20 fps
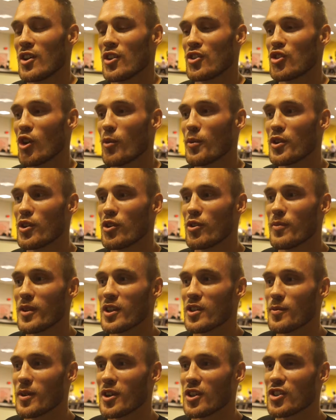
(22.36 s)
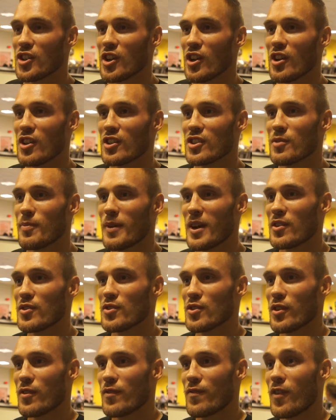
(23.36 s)
So I've been doing mixed martial arts about
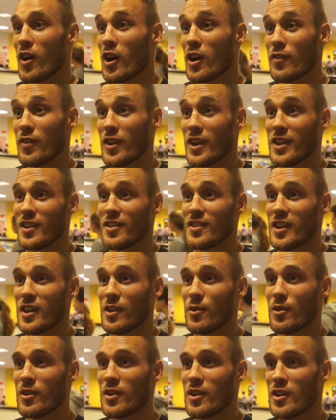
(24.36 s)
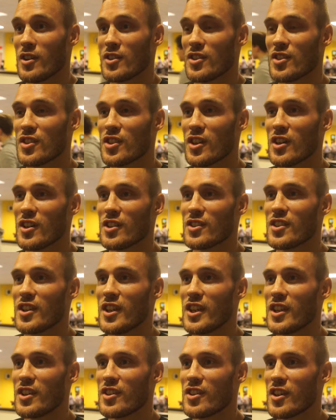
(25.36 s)
sort of 5 years now.
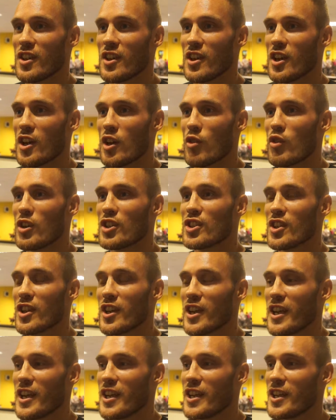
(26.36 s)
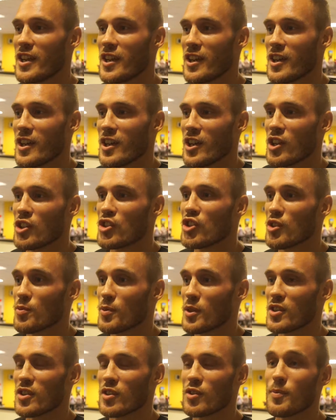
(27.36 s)
Started originally just
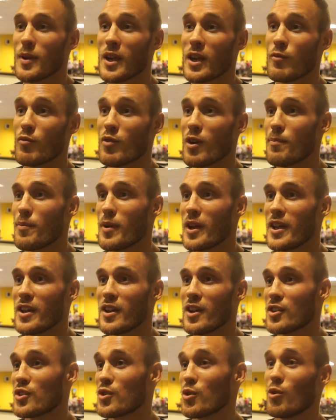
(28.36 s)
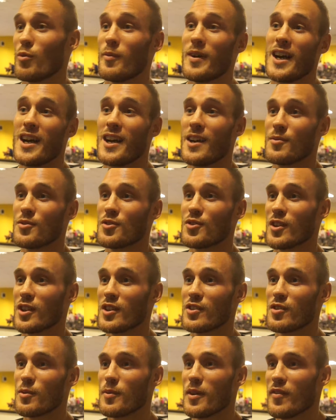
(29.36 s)
because I was playing rugby. I tore my hamstring. It
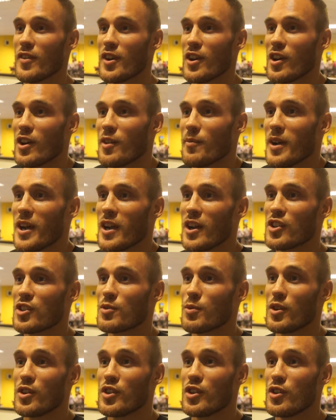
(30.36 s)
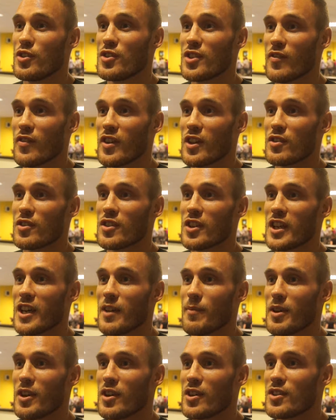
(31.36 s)
was a bit of a nightmare, and I just wanted to do something that's going to
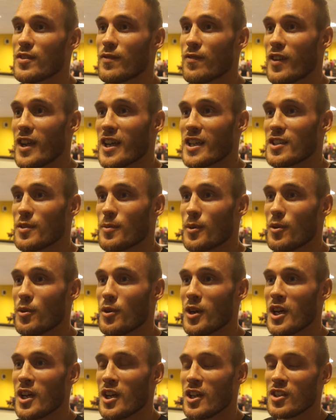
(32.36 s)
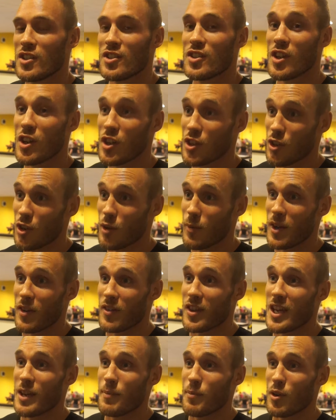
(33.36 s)
get me nice and flexible. Started doing a bit of
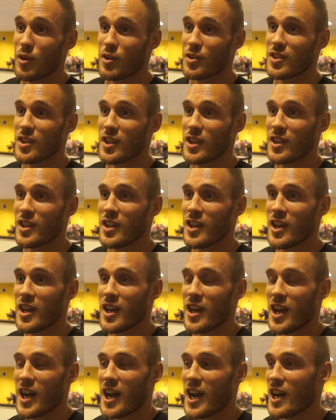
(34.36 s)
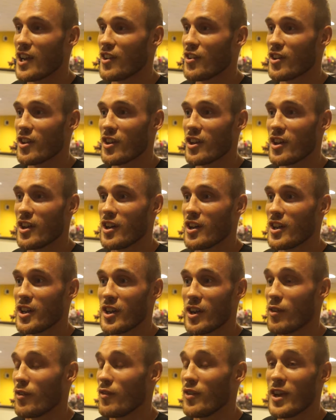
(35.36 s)
kickboxing, and
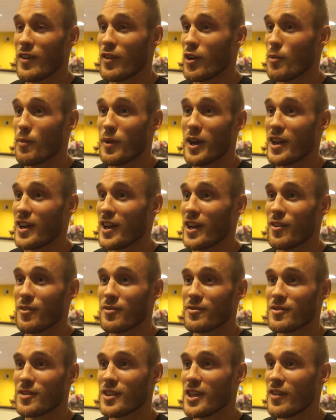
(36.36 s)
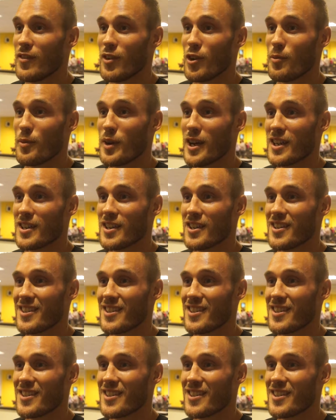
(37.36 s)
I've never looked back now. Never looked back.